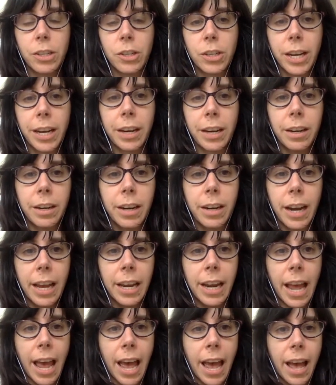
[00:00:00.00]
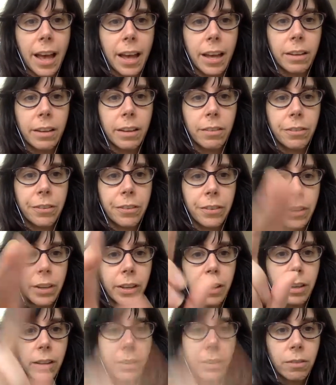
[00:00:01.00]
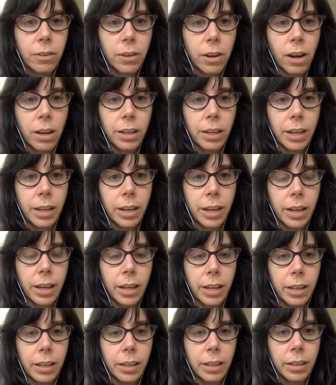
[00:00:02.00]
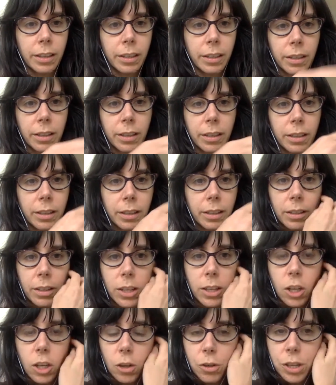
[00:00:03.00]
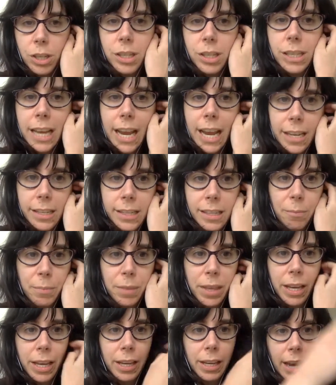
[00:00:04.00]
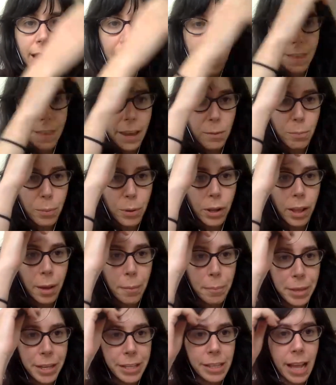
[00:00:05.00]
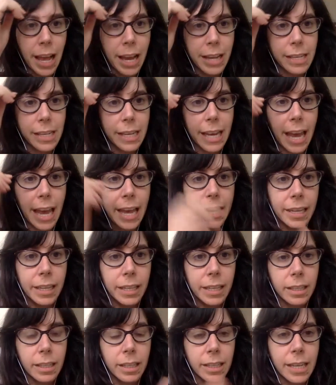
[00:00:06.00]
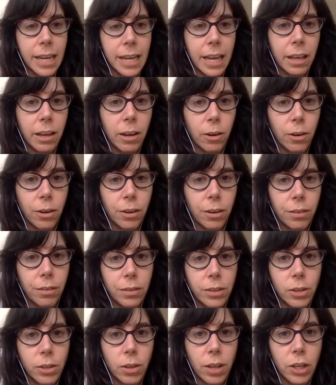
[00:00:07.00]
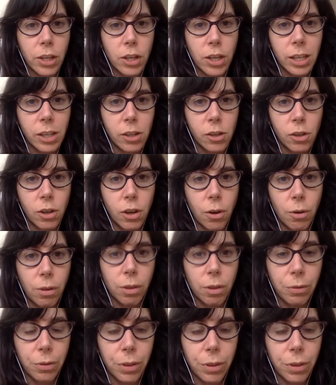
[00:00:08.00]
share and have Veronica, you know, just say something and then pull up the slides again to take her so that she can go through